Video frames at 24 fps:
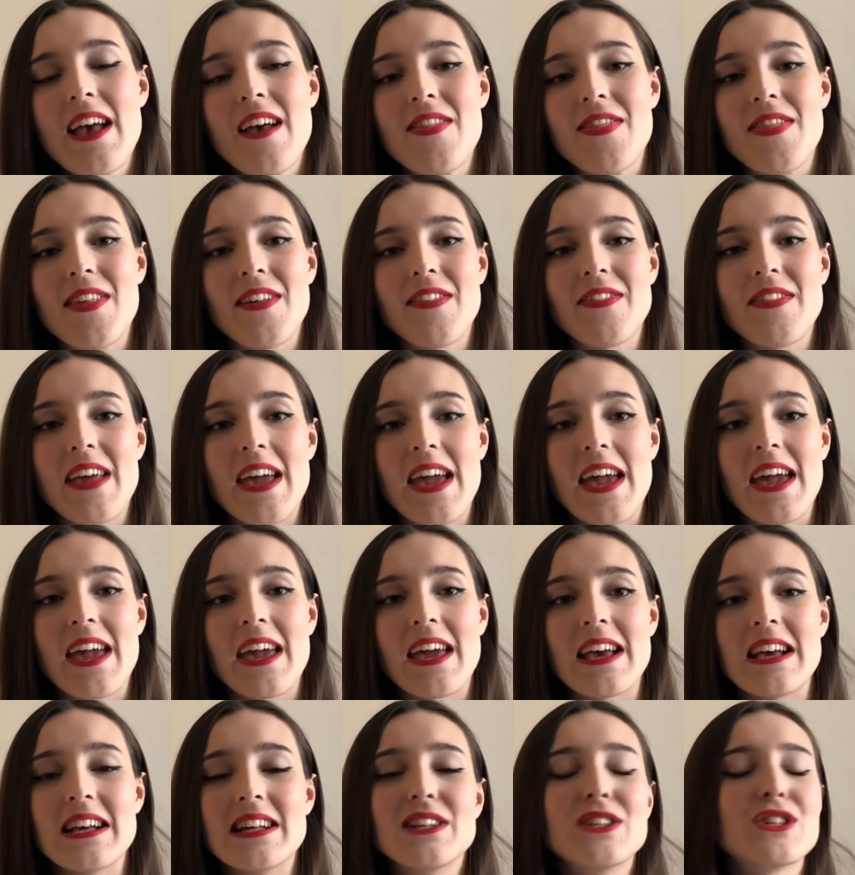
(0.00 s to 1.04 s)
that
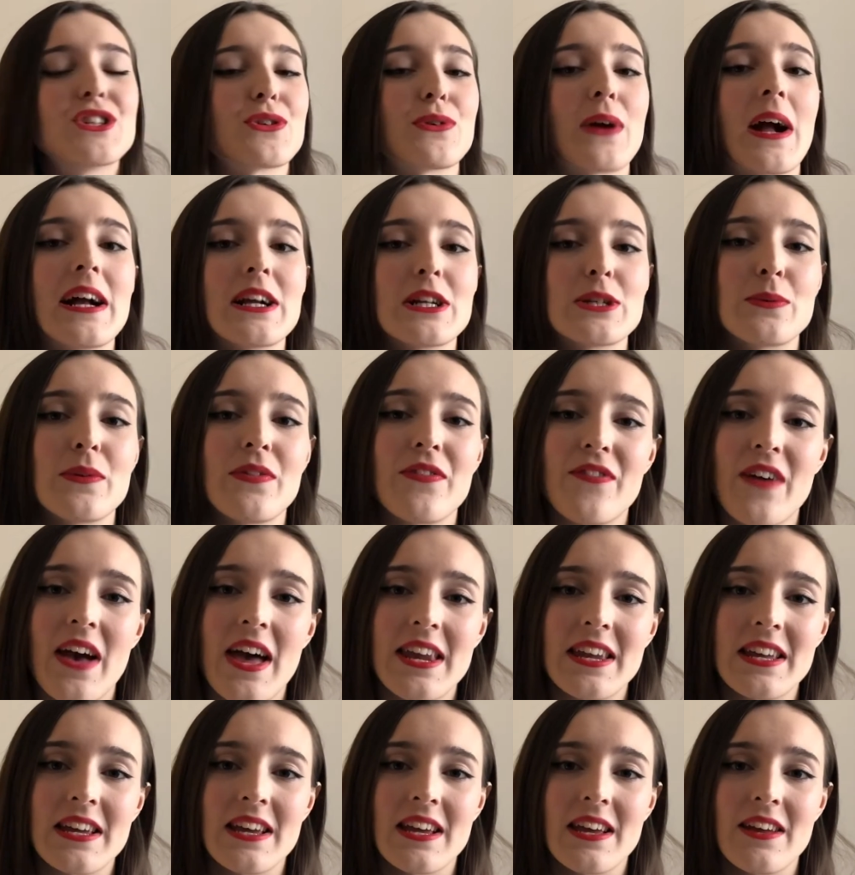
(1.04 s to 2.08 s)
they interact with
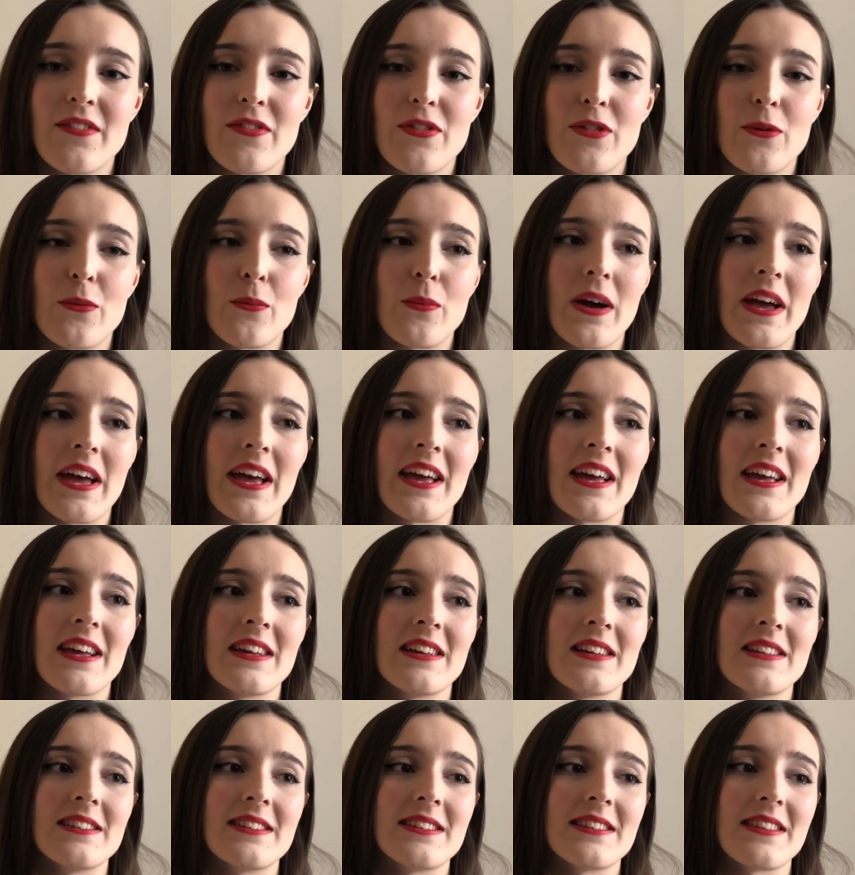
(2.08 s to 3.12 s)
Fanny, the
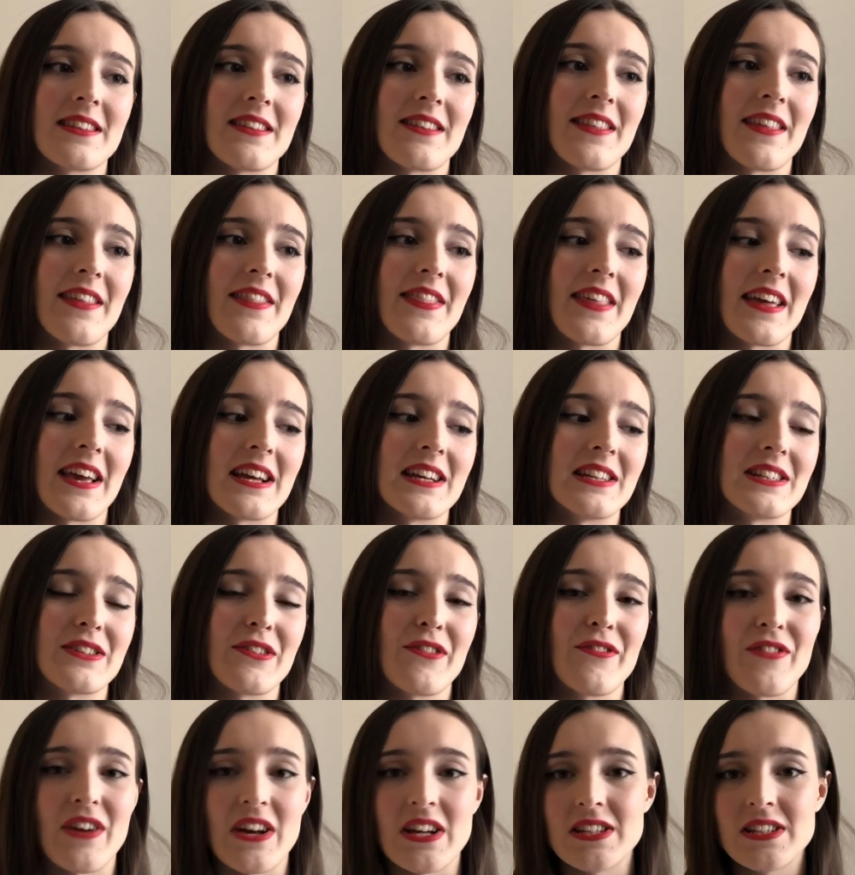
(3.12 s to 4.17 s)
ways that they
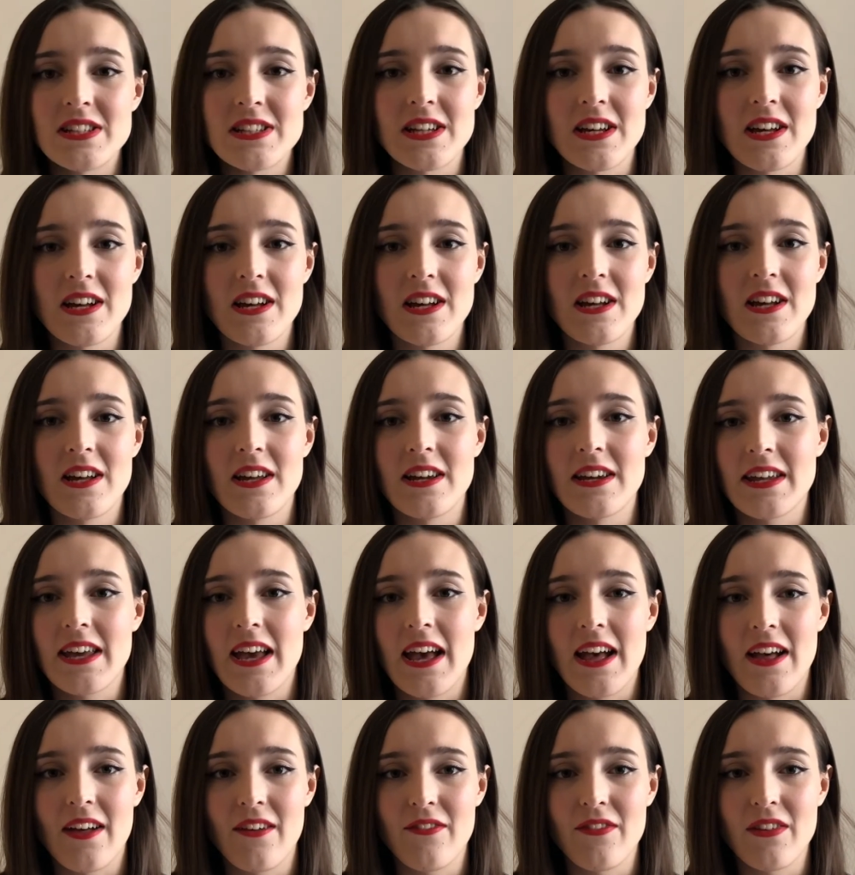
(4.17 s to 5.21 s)
defend her and
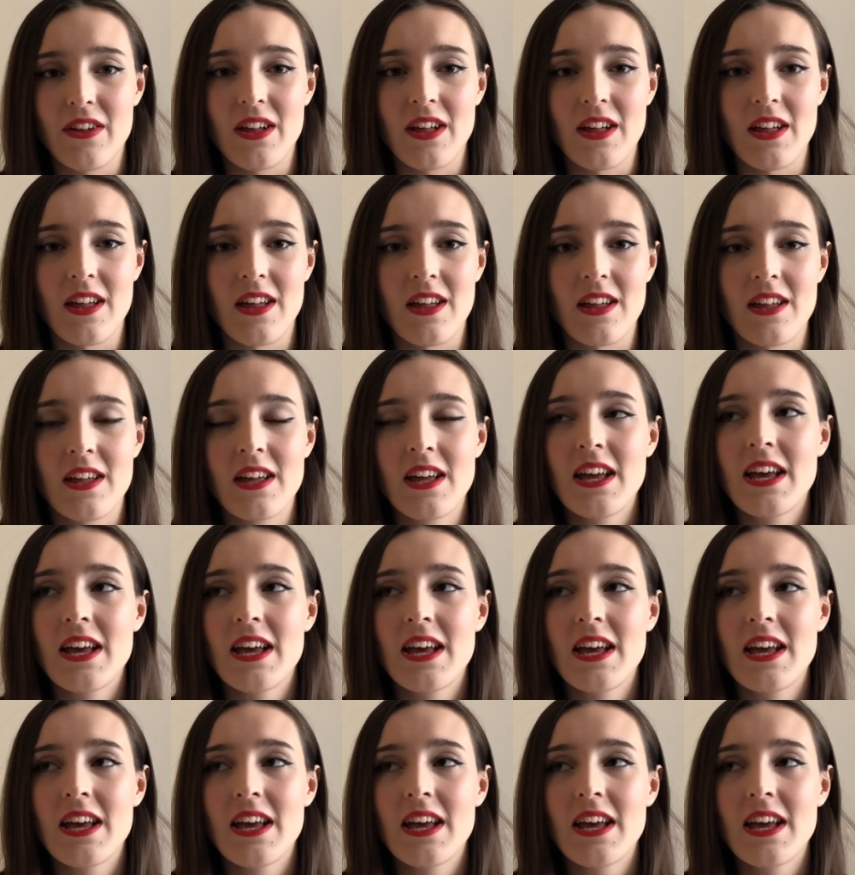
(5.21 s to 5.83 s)
care for her.